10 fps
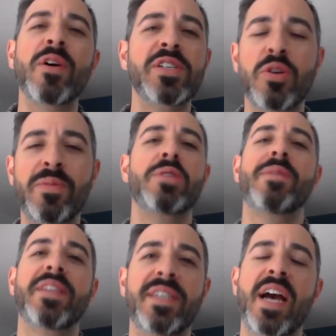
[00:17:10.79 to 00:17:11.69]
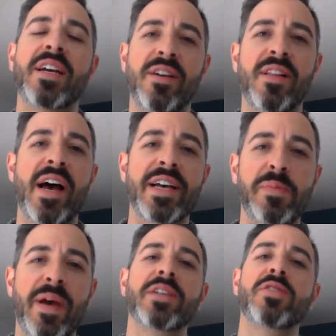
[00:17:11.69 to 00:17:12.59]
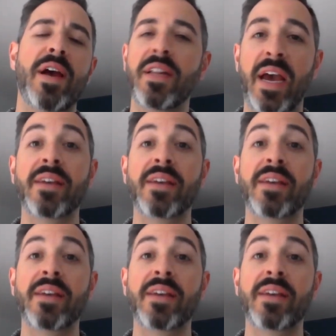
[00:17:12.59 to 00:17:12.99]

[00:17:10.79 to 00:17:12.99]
worry so much about the technical aspects, right?